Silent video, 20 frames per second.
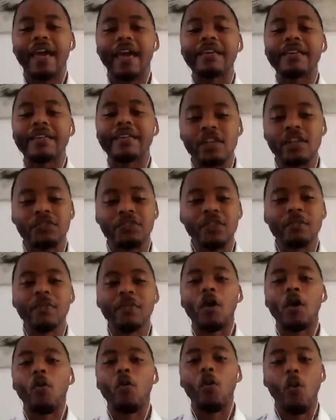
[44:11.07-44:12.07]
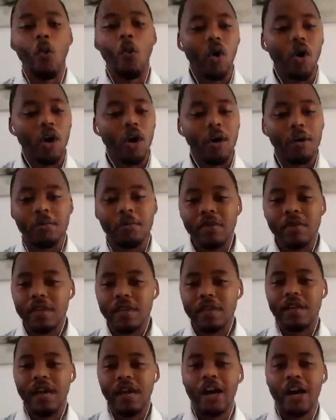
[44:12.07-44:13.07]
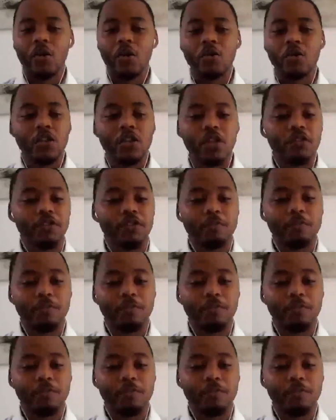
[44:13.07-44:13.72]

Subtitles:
and give him a warm round of